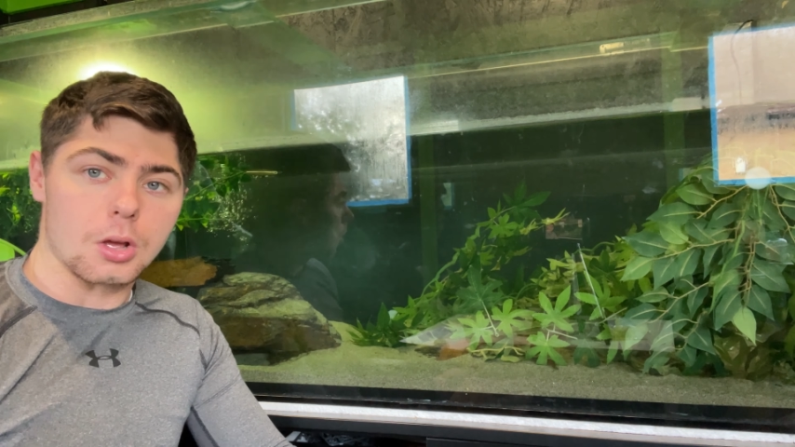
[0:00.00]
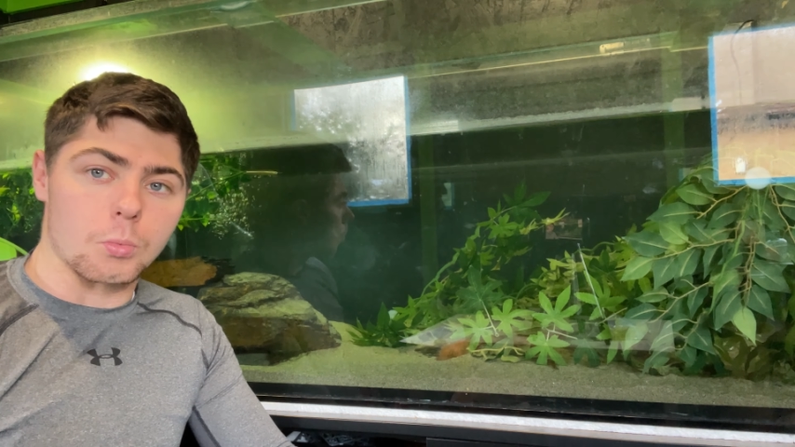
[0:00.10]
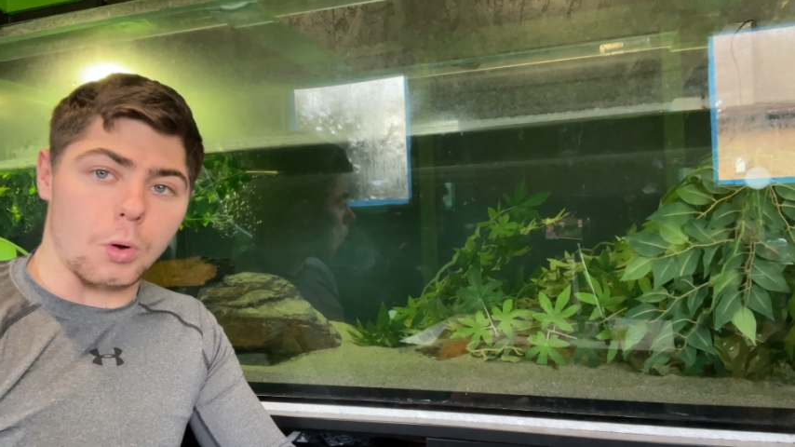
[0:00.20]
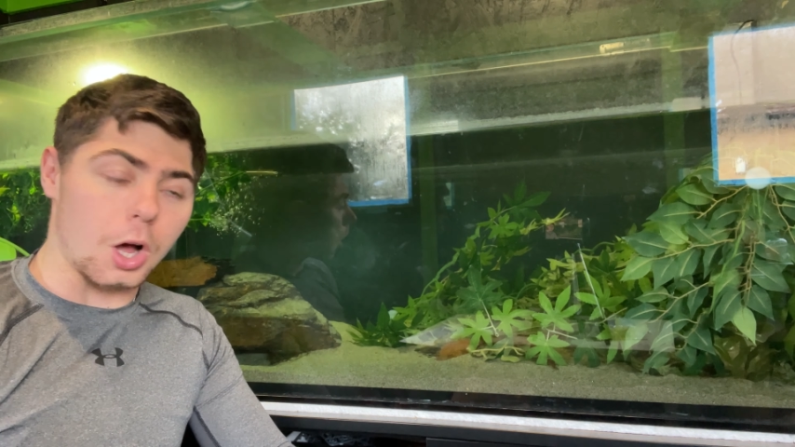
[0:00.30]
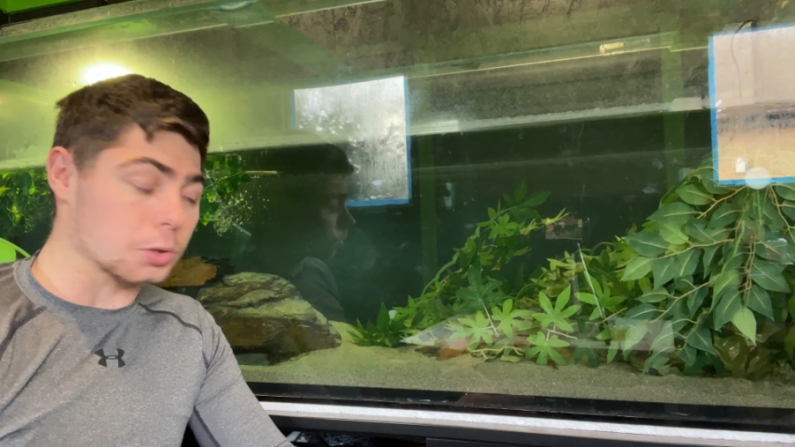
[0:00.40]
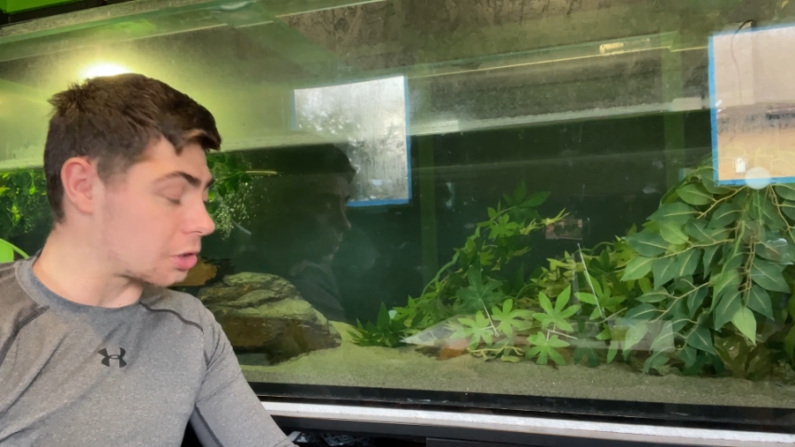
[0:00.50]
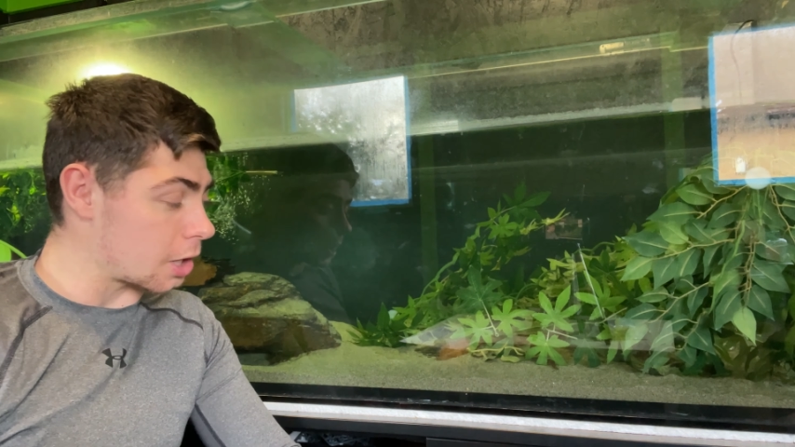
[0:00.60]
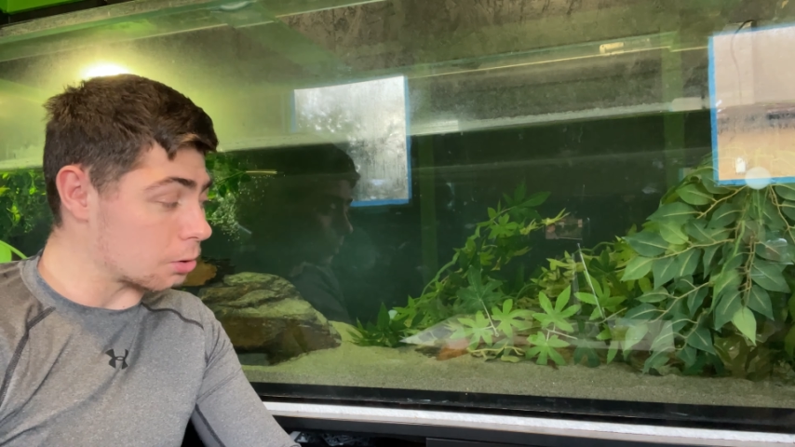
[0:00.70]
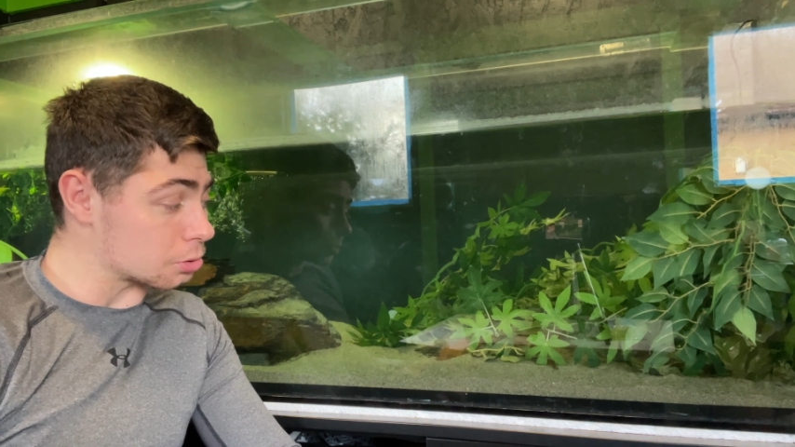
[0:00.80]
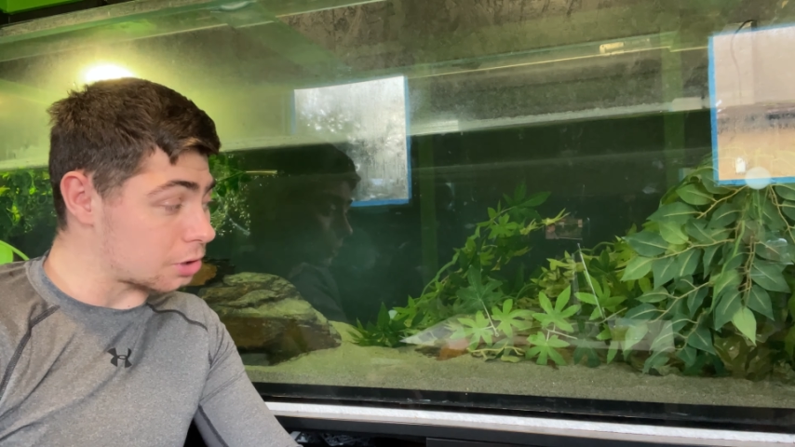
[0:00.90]
Wild
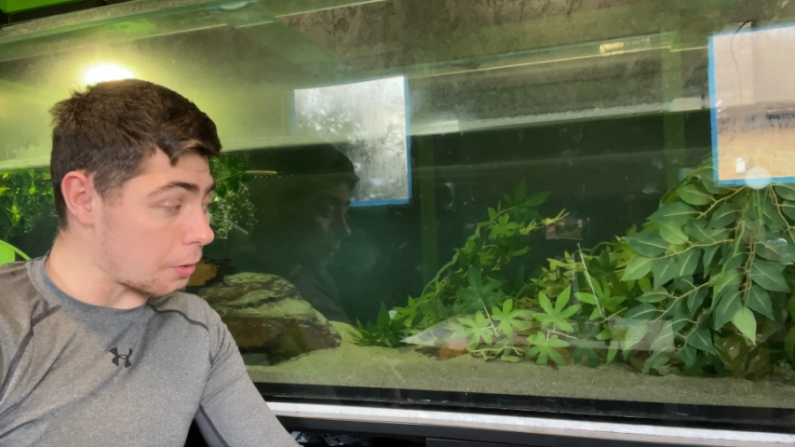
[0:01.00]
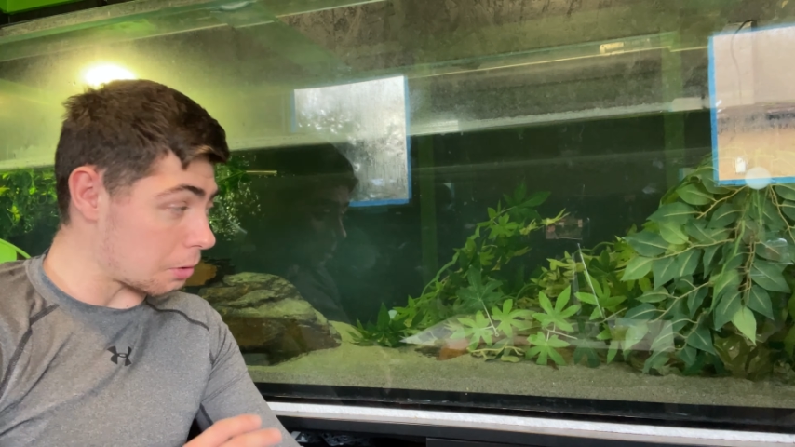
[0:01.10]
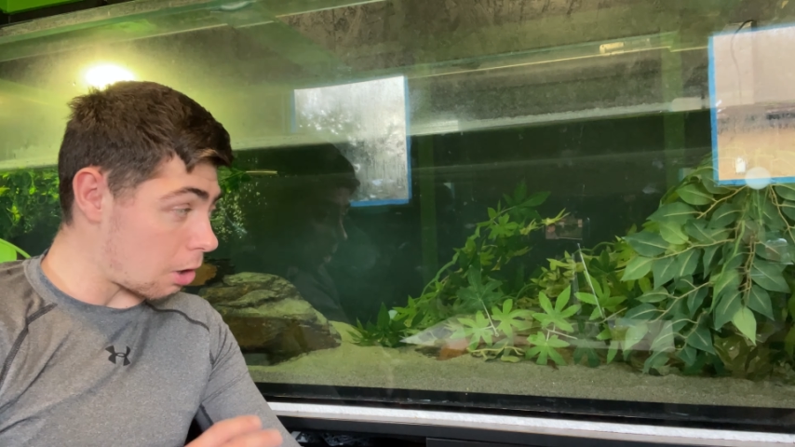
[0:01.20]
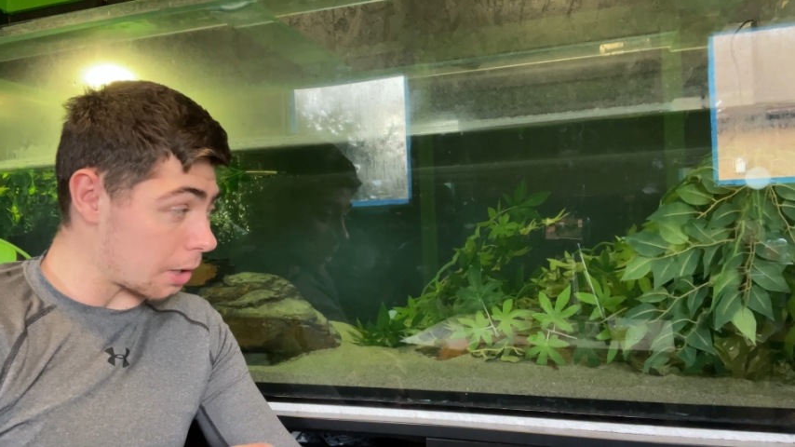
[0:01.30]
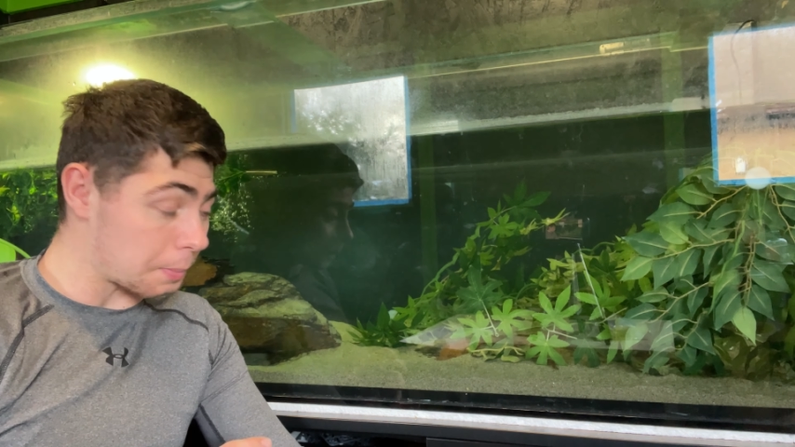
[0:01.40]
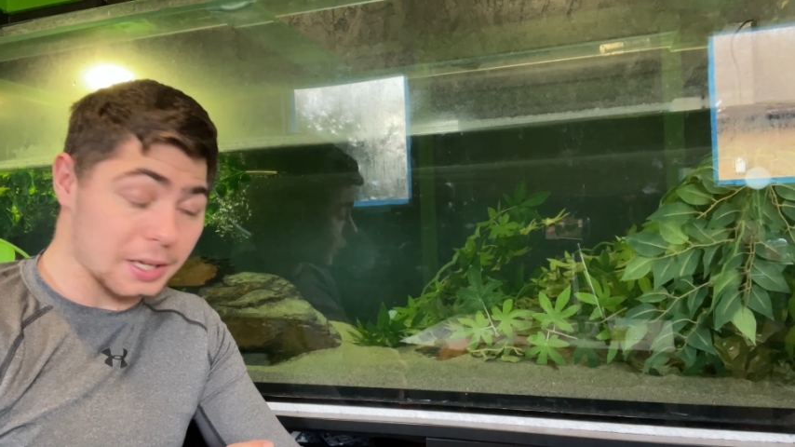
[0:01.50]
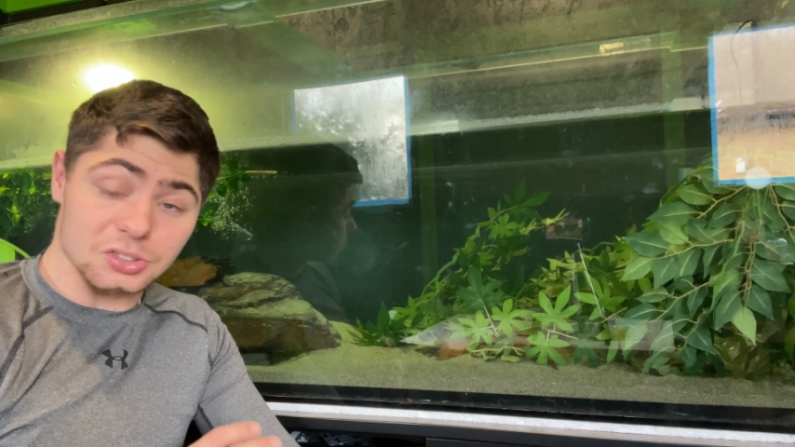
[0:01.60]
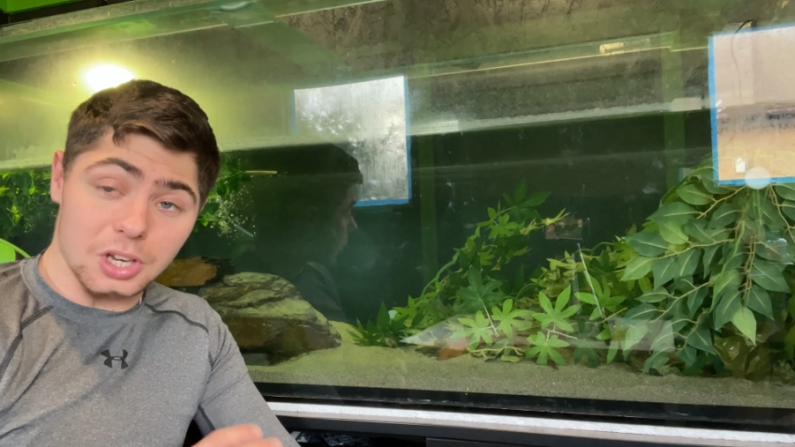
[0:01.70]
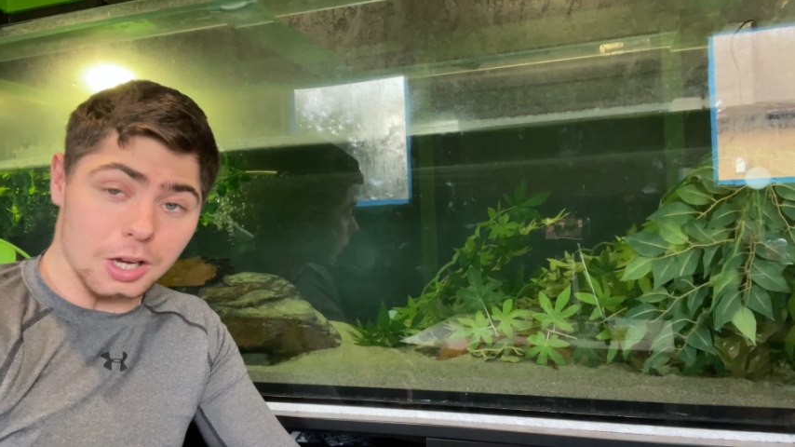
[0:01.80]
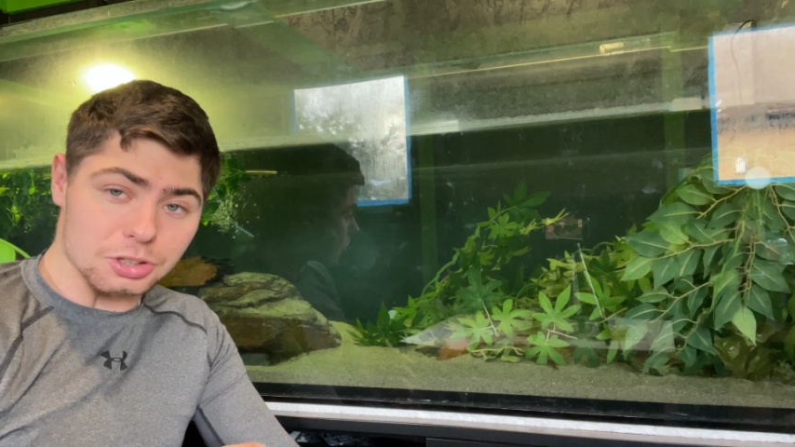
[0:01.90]
turtles don't like being
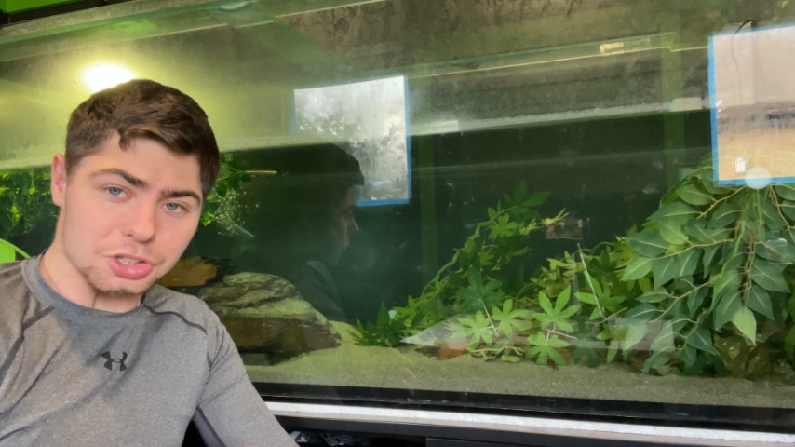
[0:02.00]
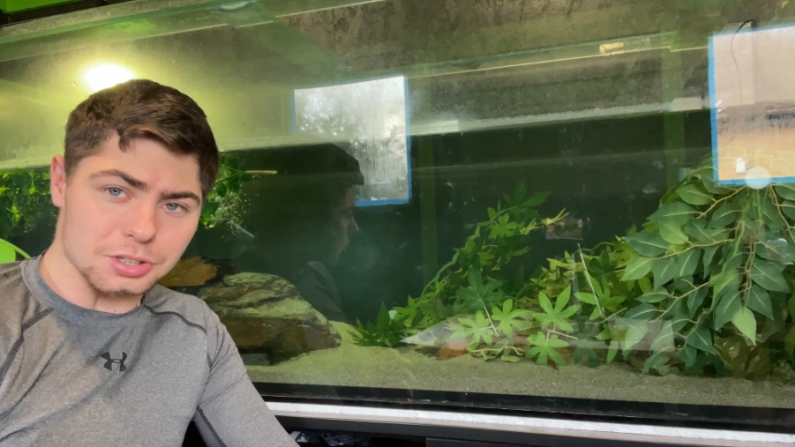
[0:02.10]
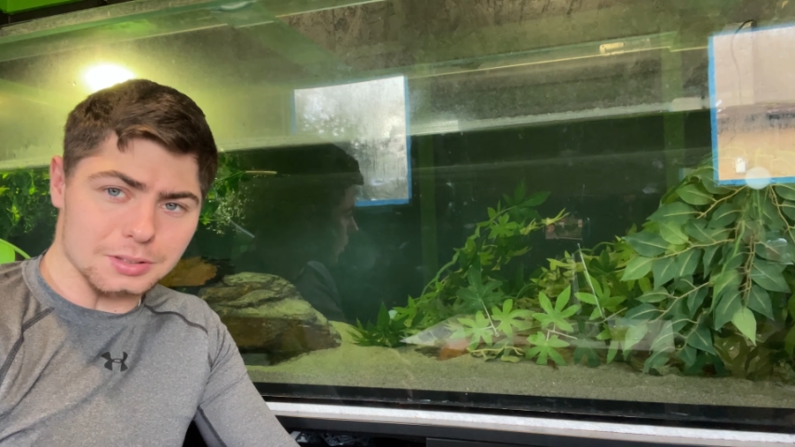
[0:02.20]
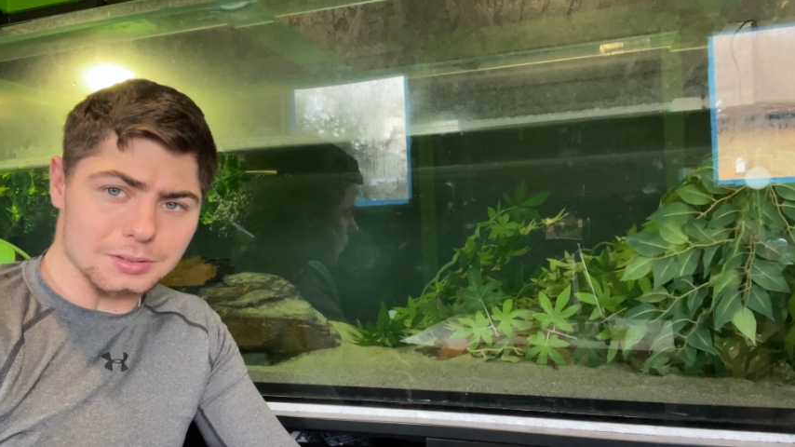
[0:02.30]
touched,